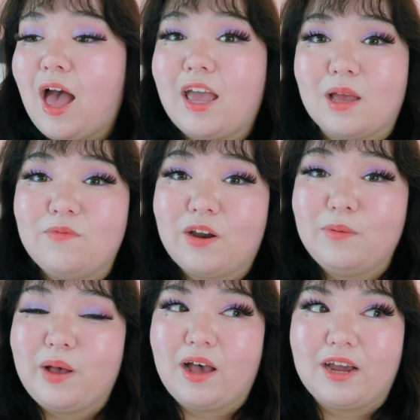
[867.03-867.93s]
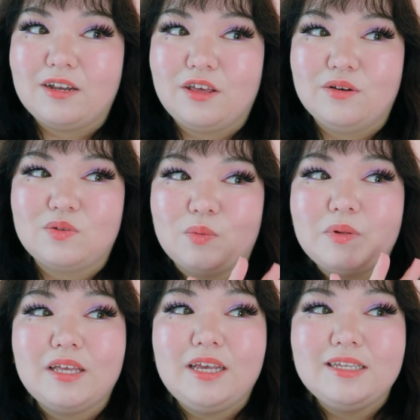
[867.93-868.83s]
I am very behind though, so
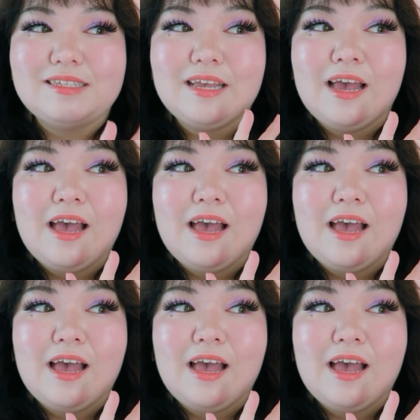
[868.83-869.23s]
please